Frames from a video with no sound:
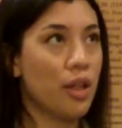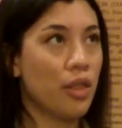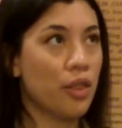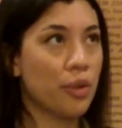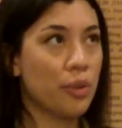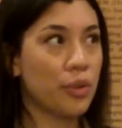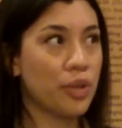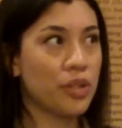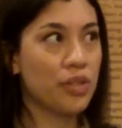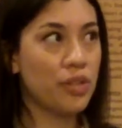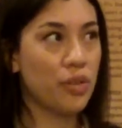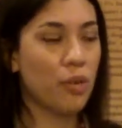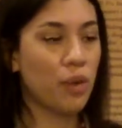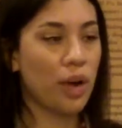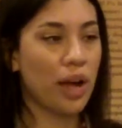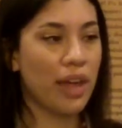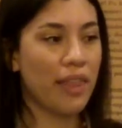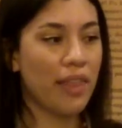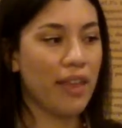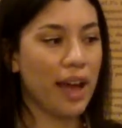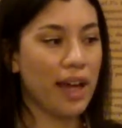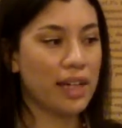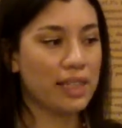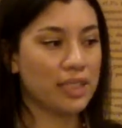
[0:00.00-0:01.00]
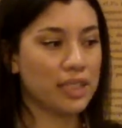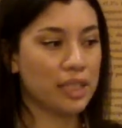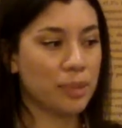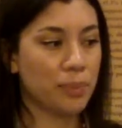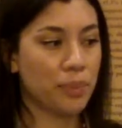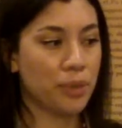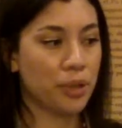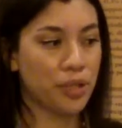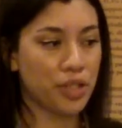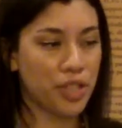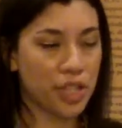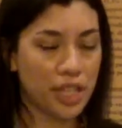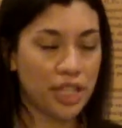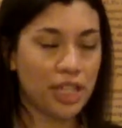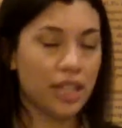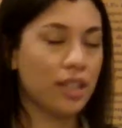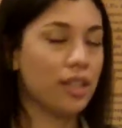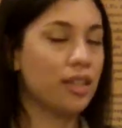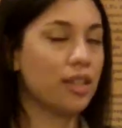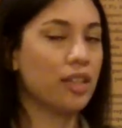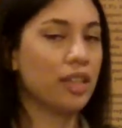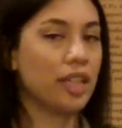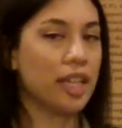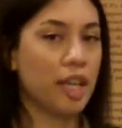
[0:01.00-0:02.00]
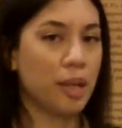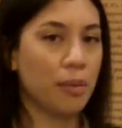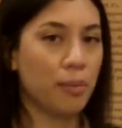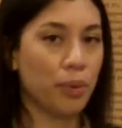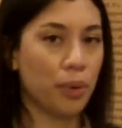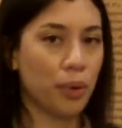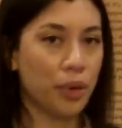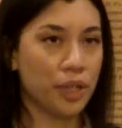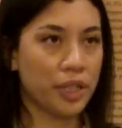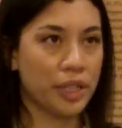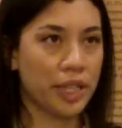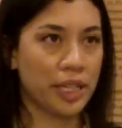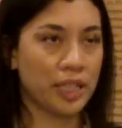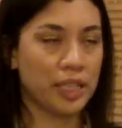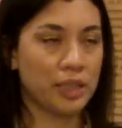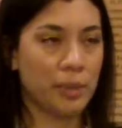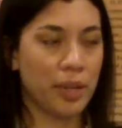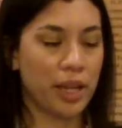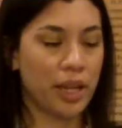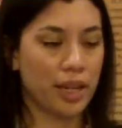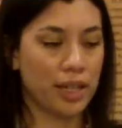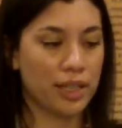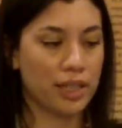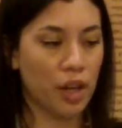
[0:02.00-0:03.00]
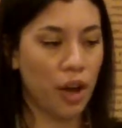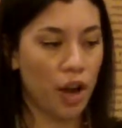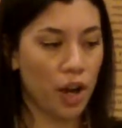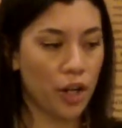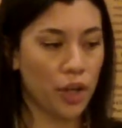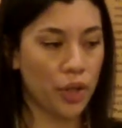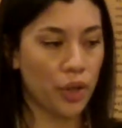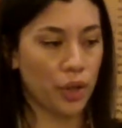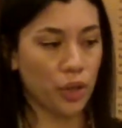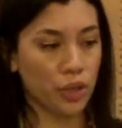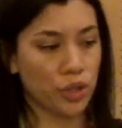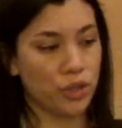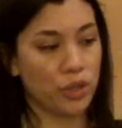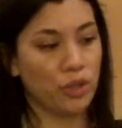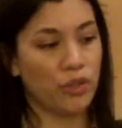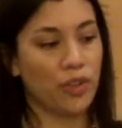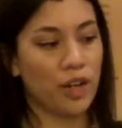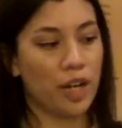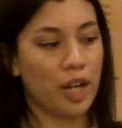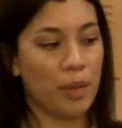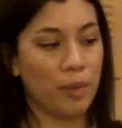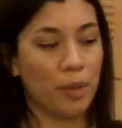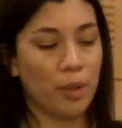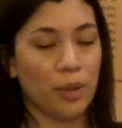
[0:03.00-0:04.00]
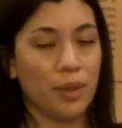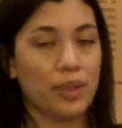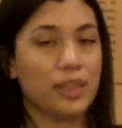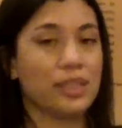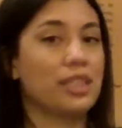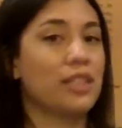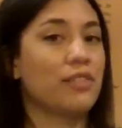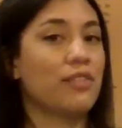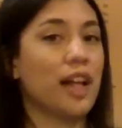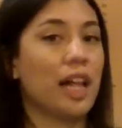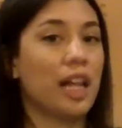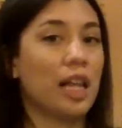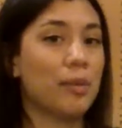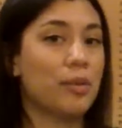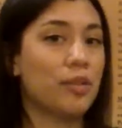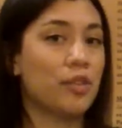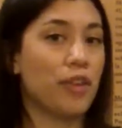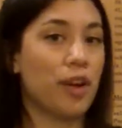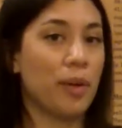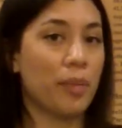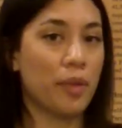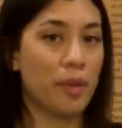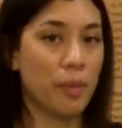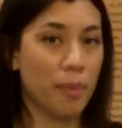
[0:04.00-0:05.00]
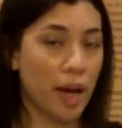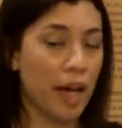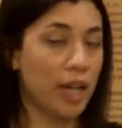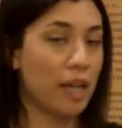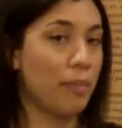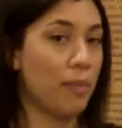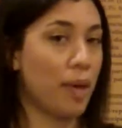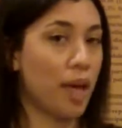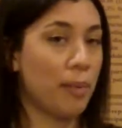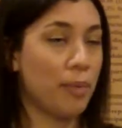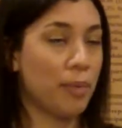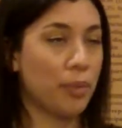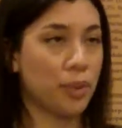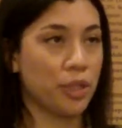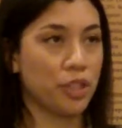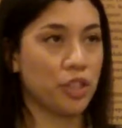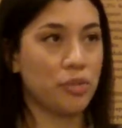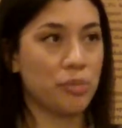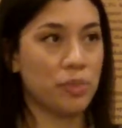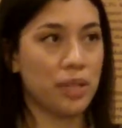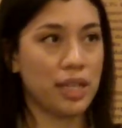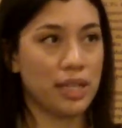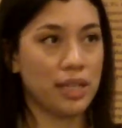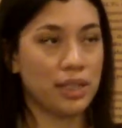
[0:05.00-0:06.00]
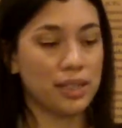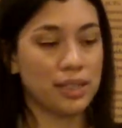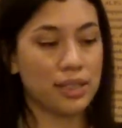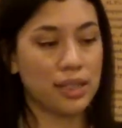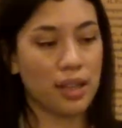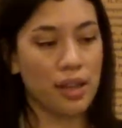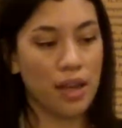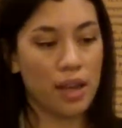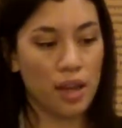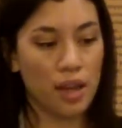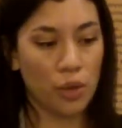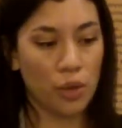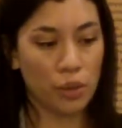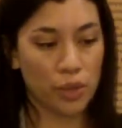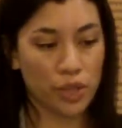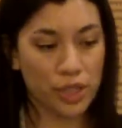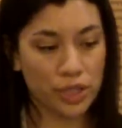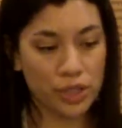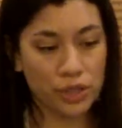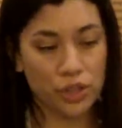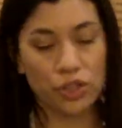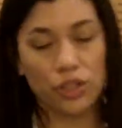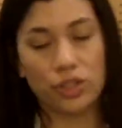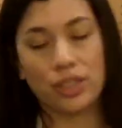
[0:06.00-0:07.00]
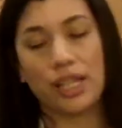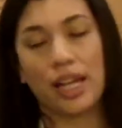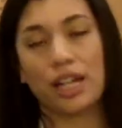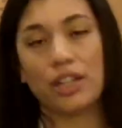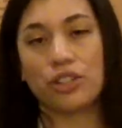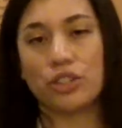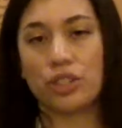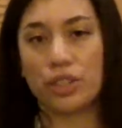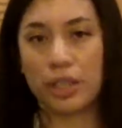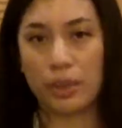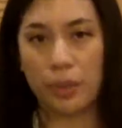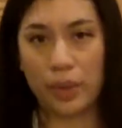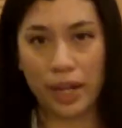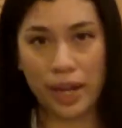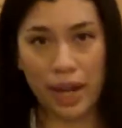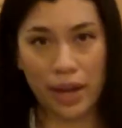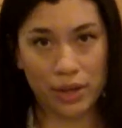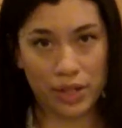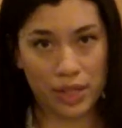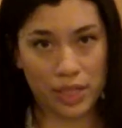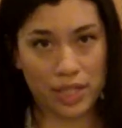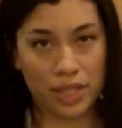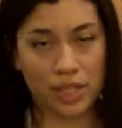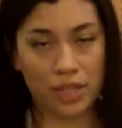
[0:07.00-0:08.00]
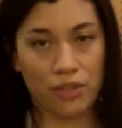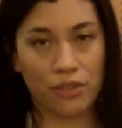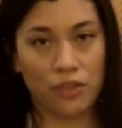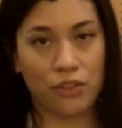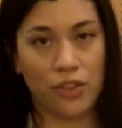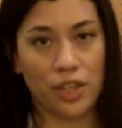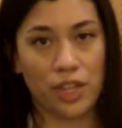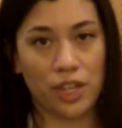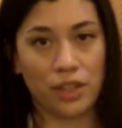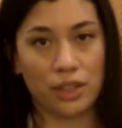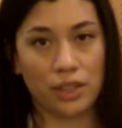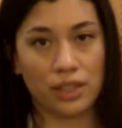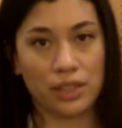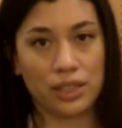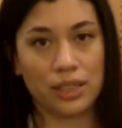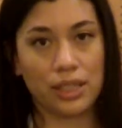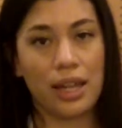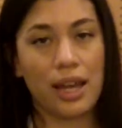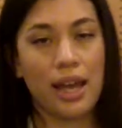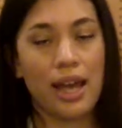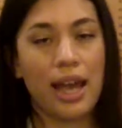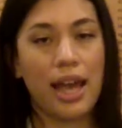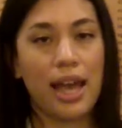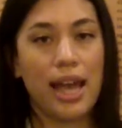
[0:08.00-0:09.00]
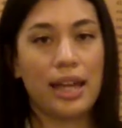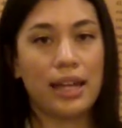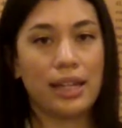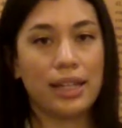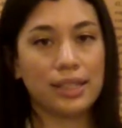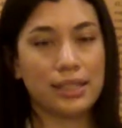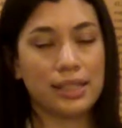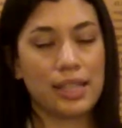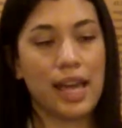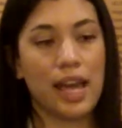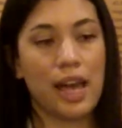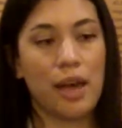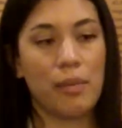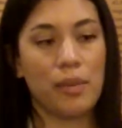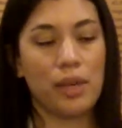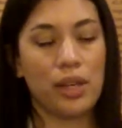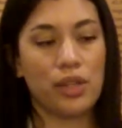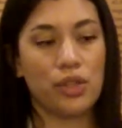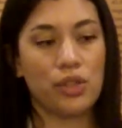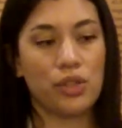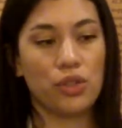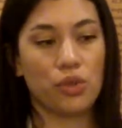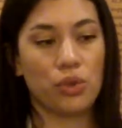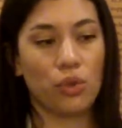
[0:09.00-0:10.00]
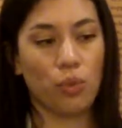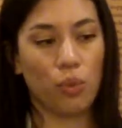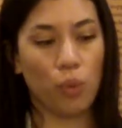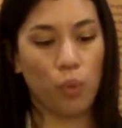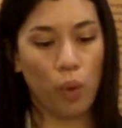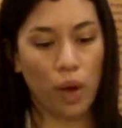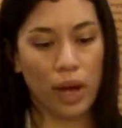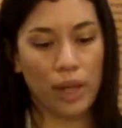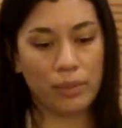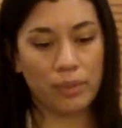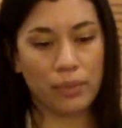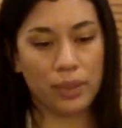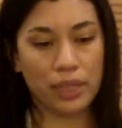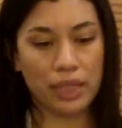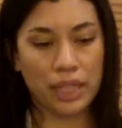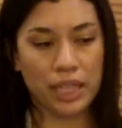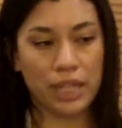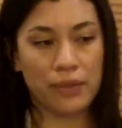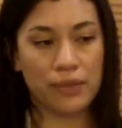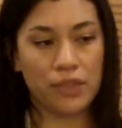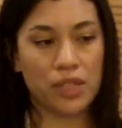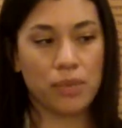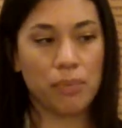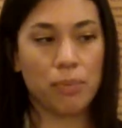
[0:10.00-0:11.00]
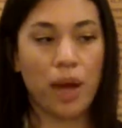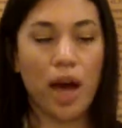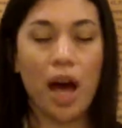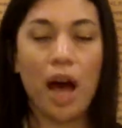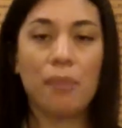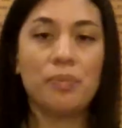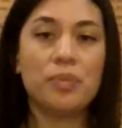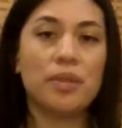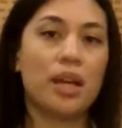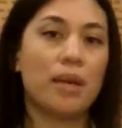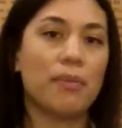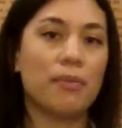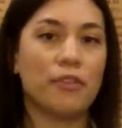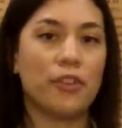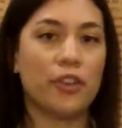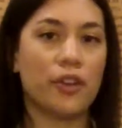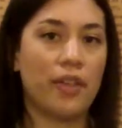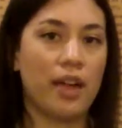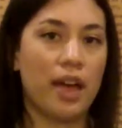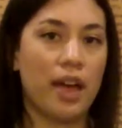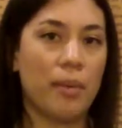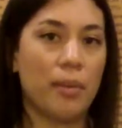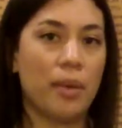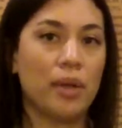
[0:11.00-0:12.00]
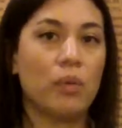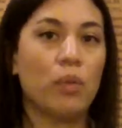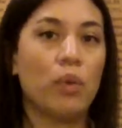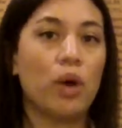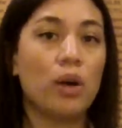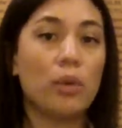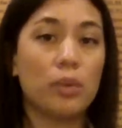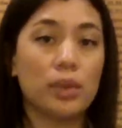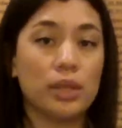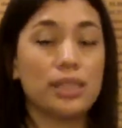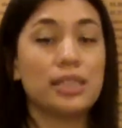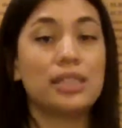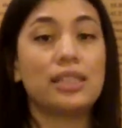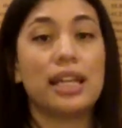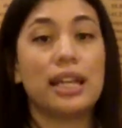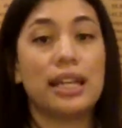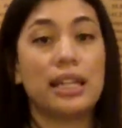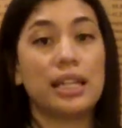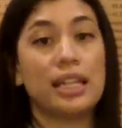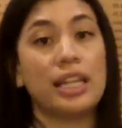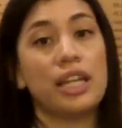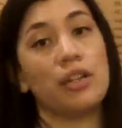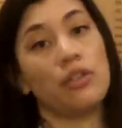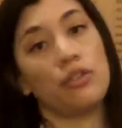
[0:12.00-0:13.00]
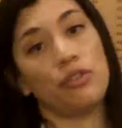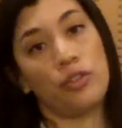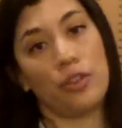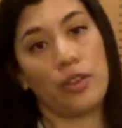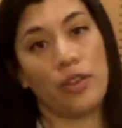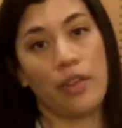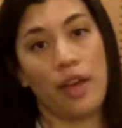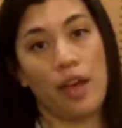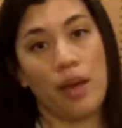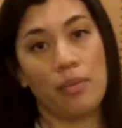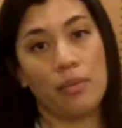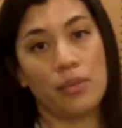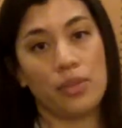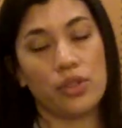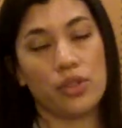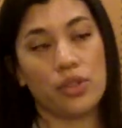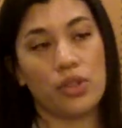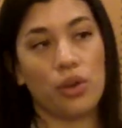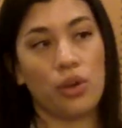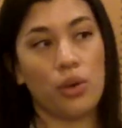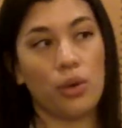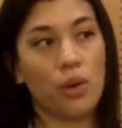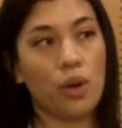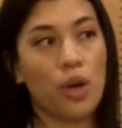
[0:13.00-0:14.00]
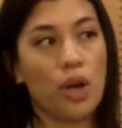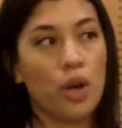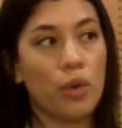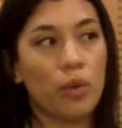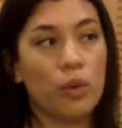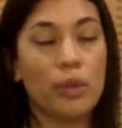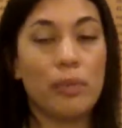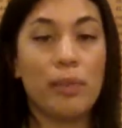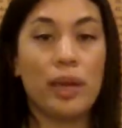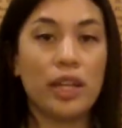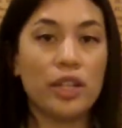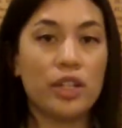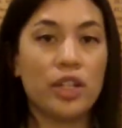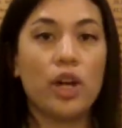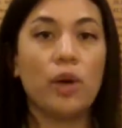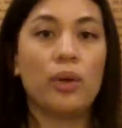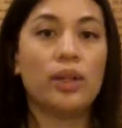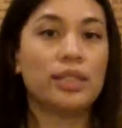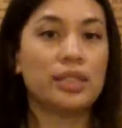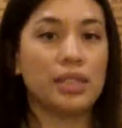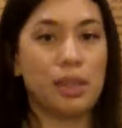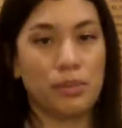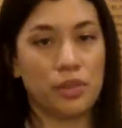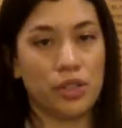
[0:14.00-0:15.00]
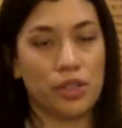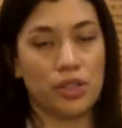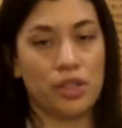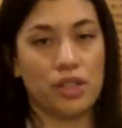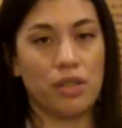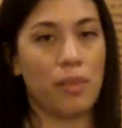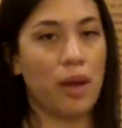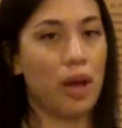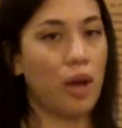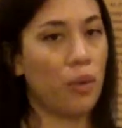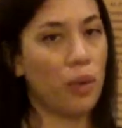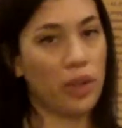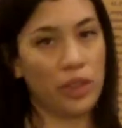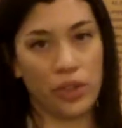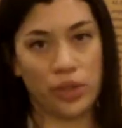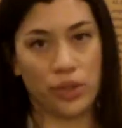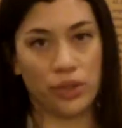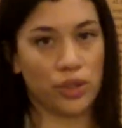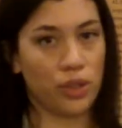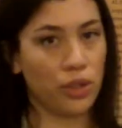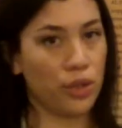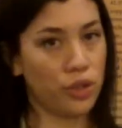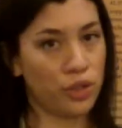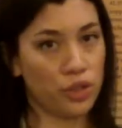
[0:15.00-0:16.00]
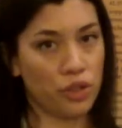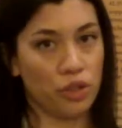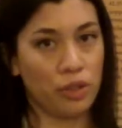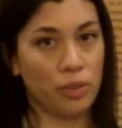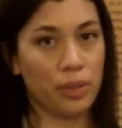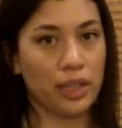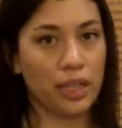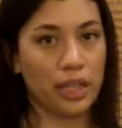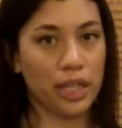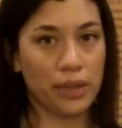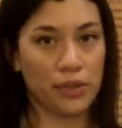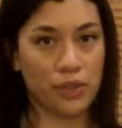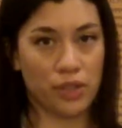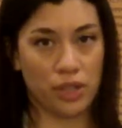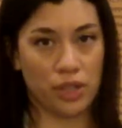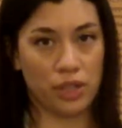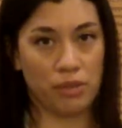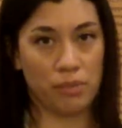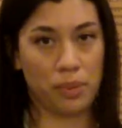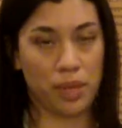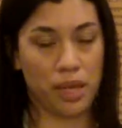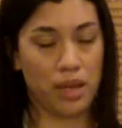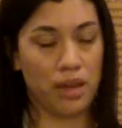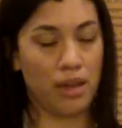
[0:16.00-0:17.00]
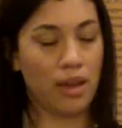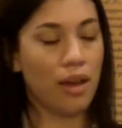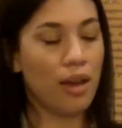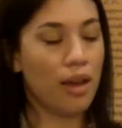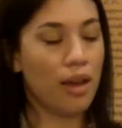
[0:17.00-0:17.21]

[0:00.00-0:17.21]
The reason why that's particularly important is because our cultural variable was developed from the bottom up, which means researchers actually went out into the field and examined what beliefs popped up for them and what was salient for them. So we made no assumptions about what those cultural beliefs could be.